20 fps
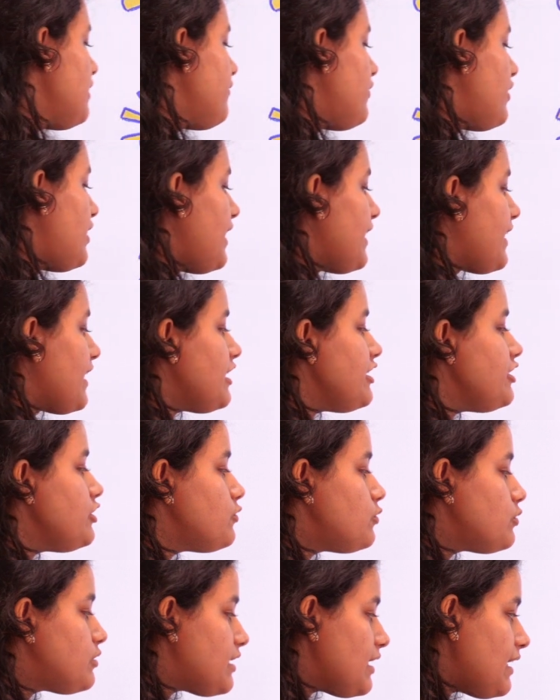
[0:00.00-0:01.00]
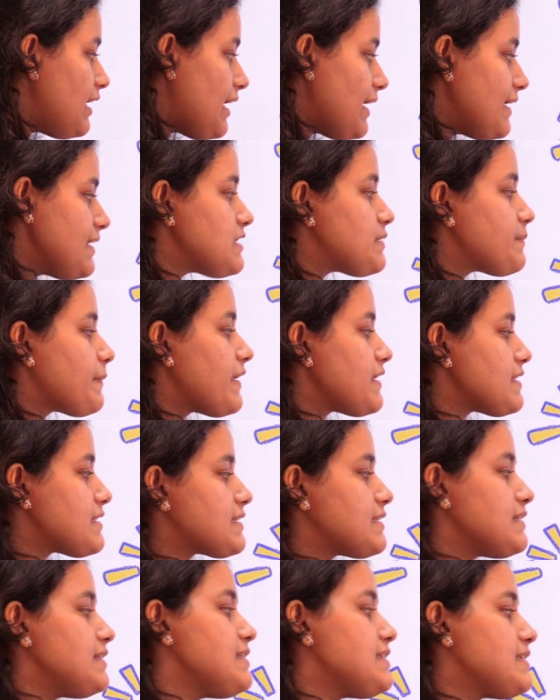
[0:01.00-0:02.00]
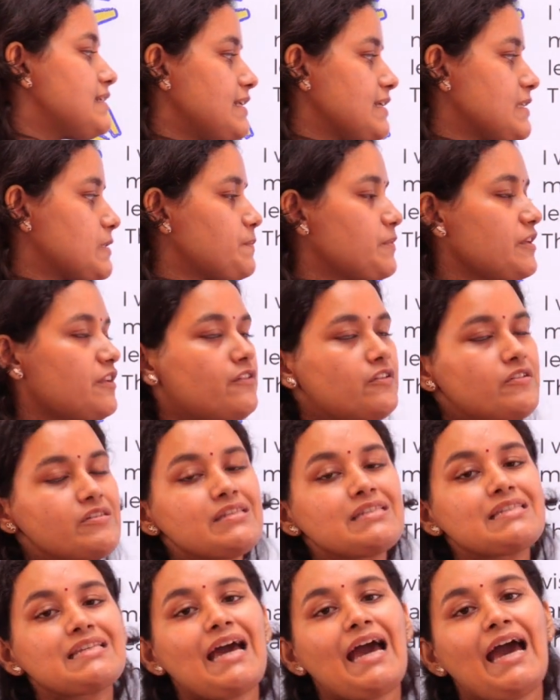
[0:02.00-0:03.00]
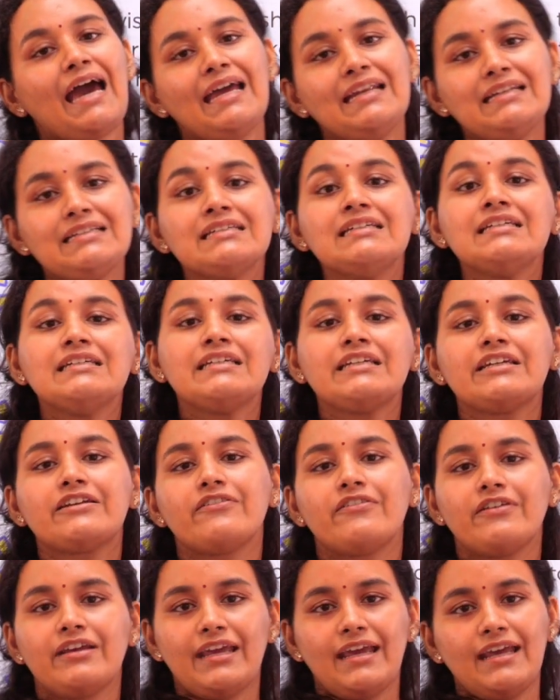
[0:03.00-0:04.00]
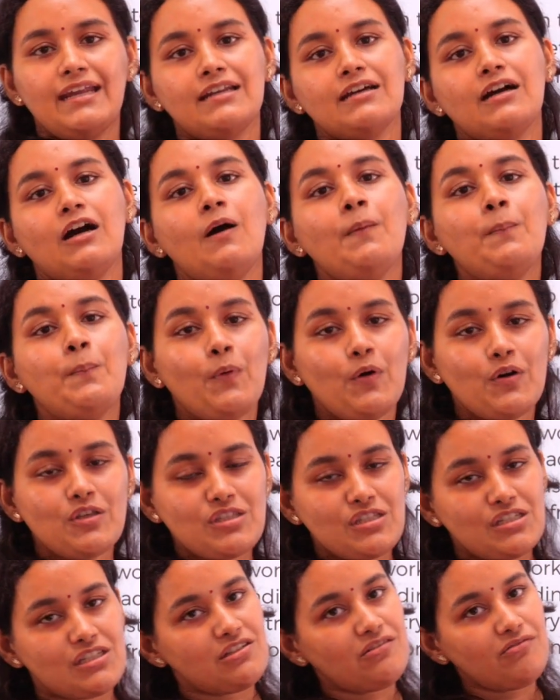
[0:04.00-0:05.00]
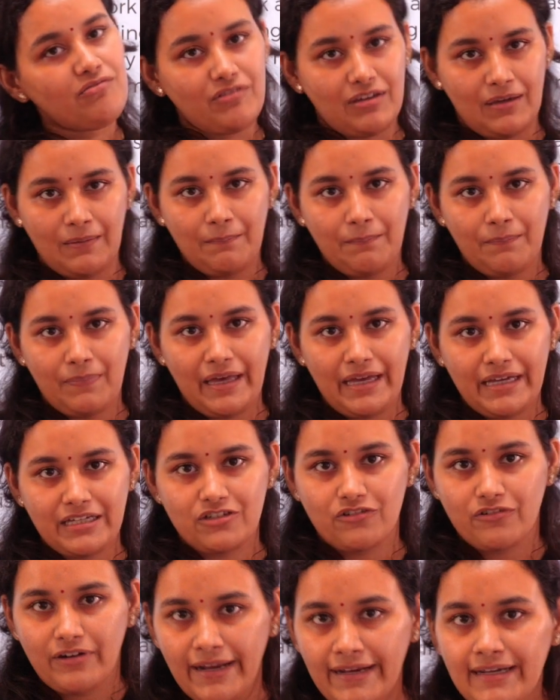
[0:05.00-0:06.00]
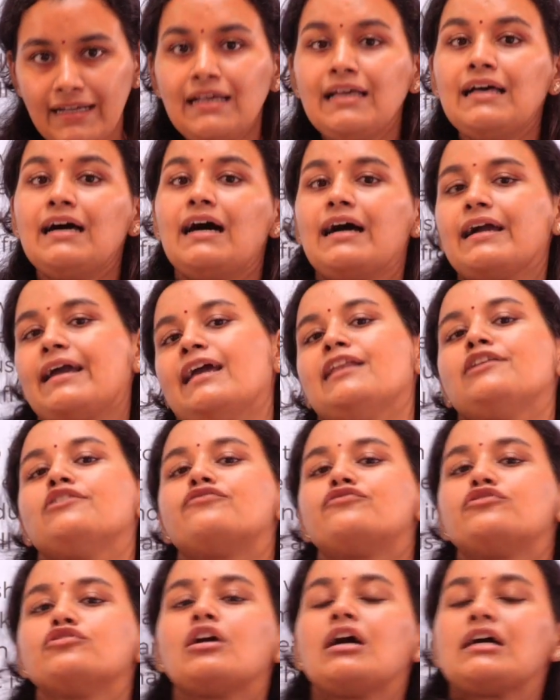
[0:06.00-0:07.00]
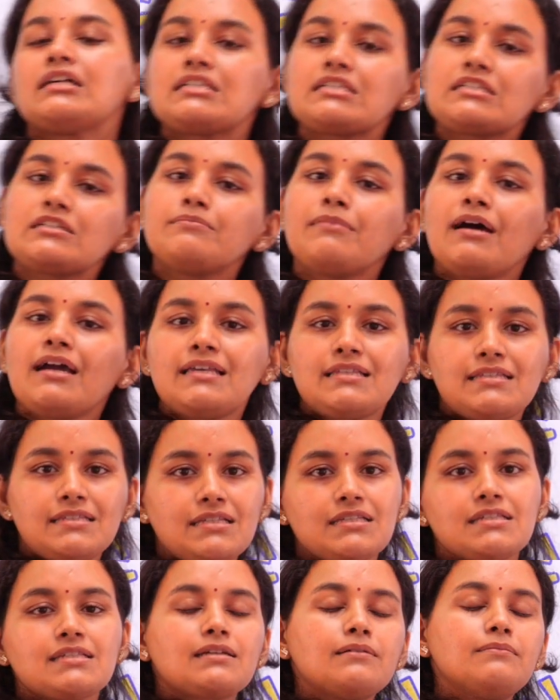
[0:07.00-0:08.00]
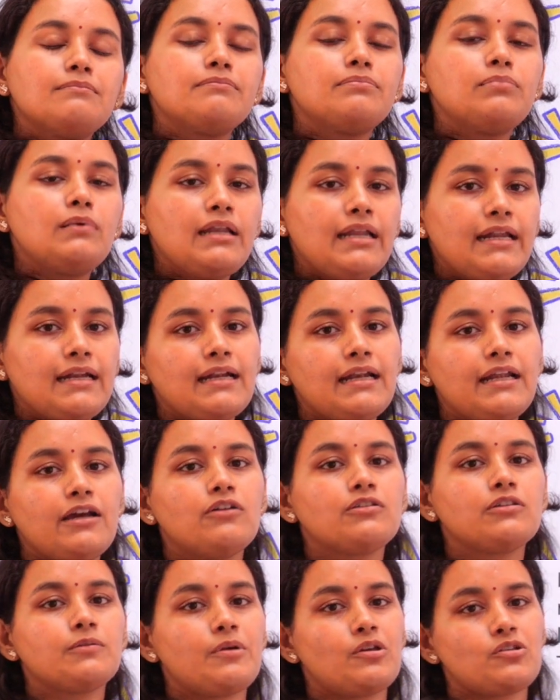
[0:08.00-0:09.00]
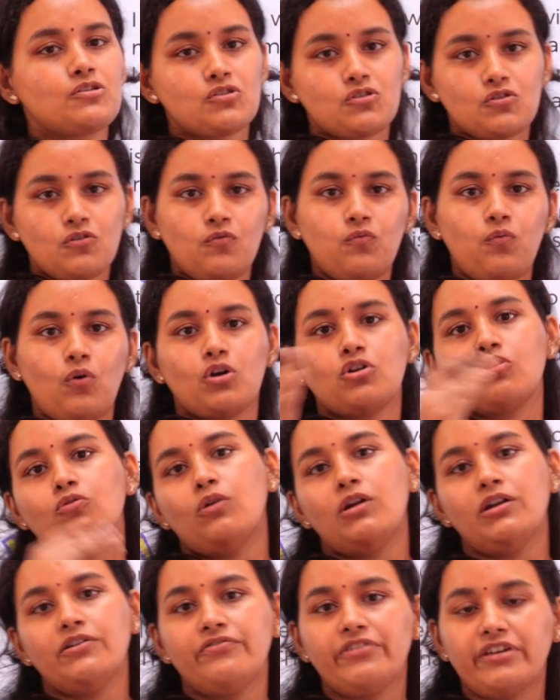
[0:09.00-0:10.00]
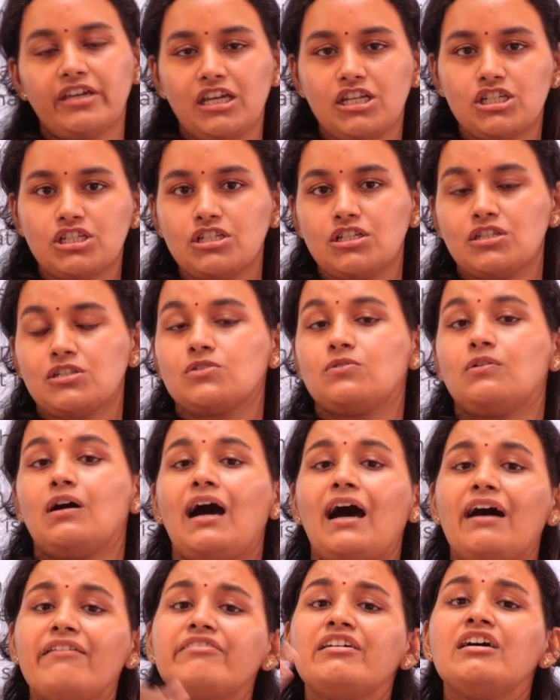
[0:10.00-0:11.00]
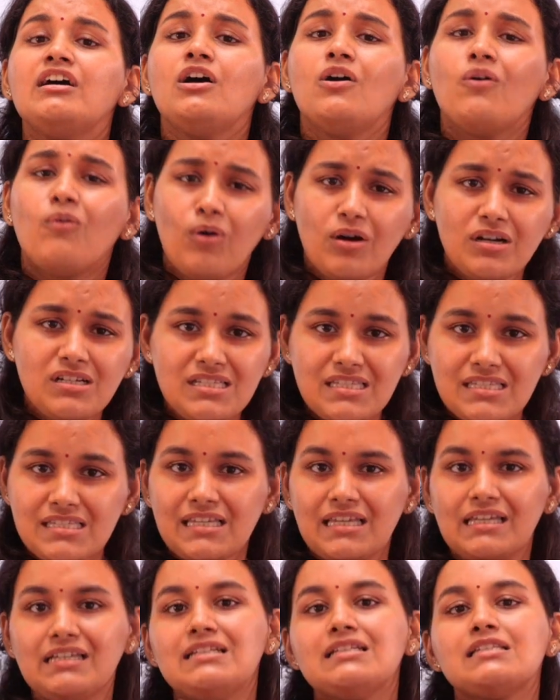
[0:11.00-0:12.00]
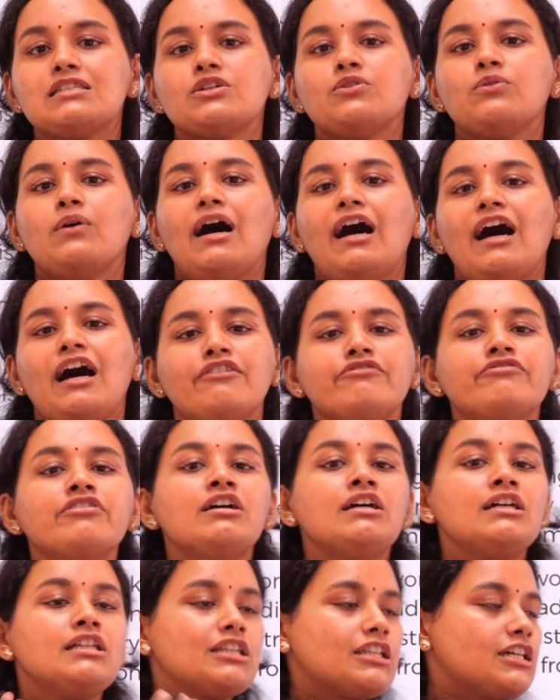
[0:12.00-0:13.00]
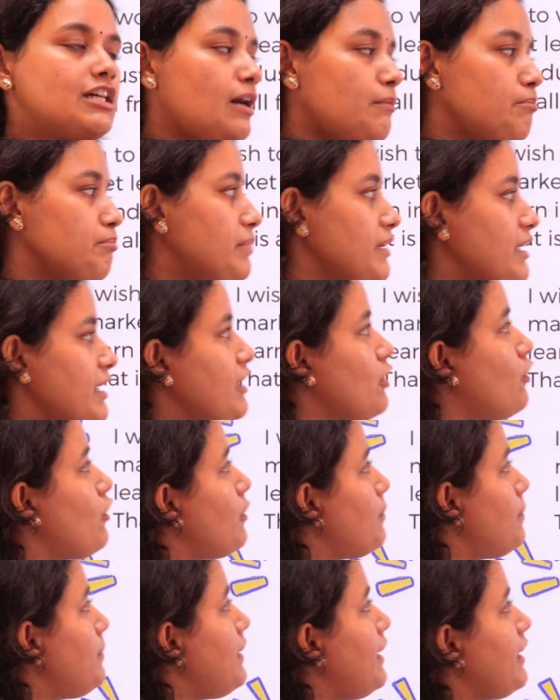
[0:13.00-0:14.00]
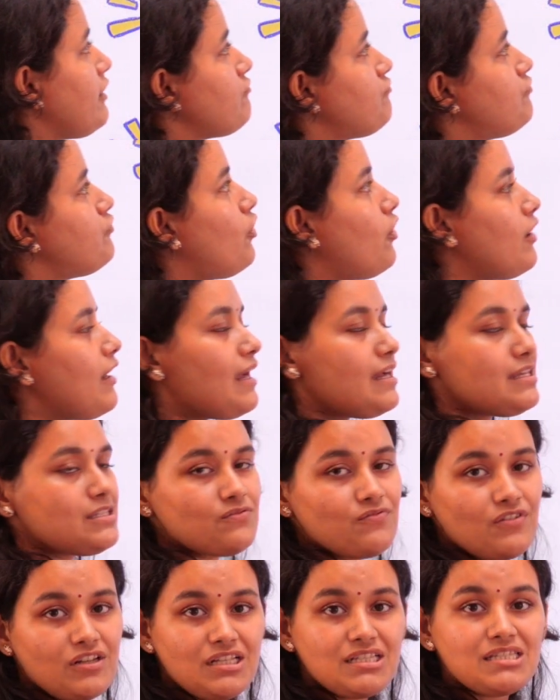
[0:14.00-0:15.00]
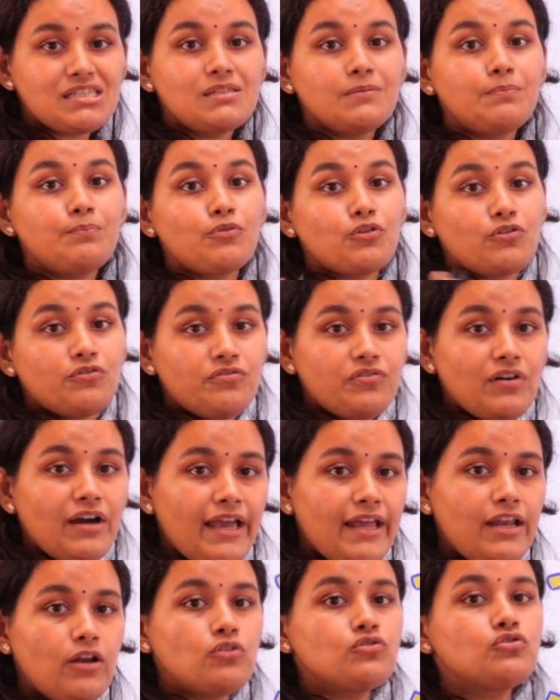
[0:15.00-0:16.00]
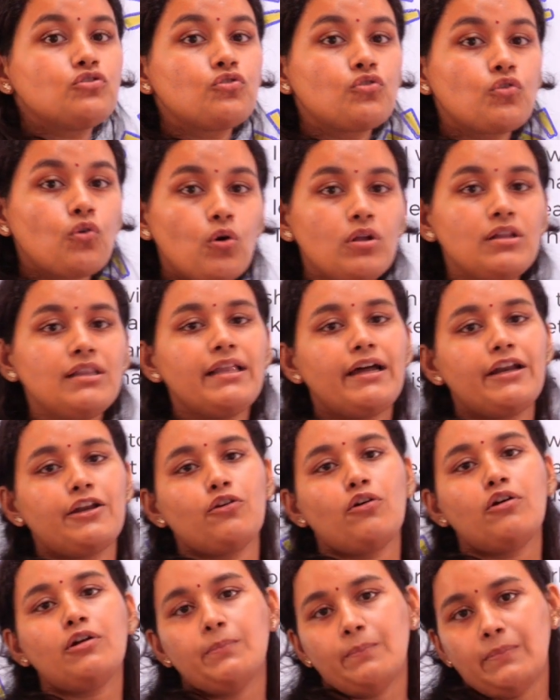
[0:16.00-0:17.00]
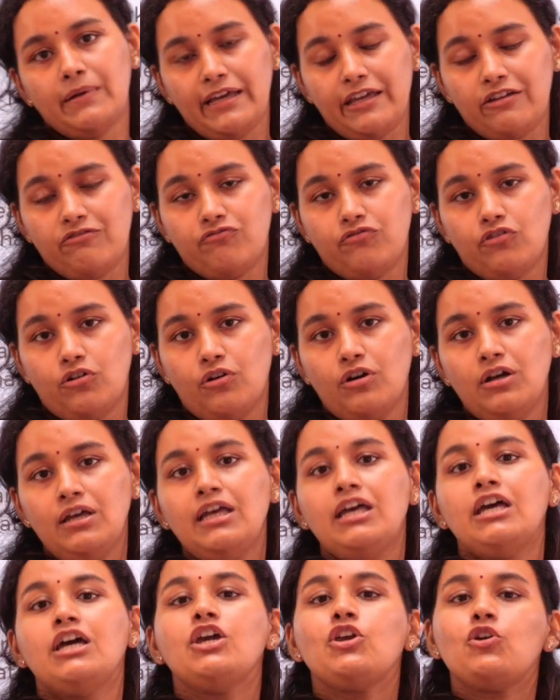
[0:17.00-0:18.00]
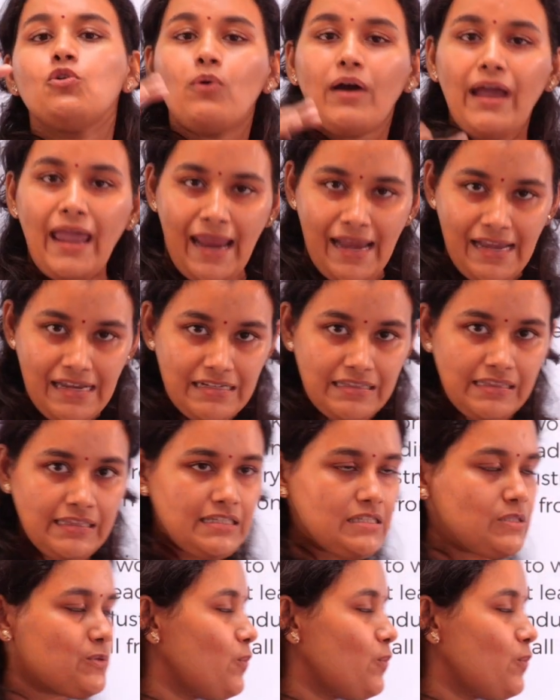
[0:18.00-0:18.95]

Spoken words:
where I can utilize my skills and experience and create a positive impact, right? Again, you have to customize this completely on the basis of what qualifications you have, what skills you have, the company you're applying for, as well as the profile or the role that you're applying for. You end this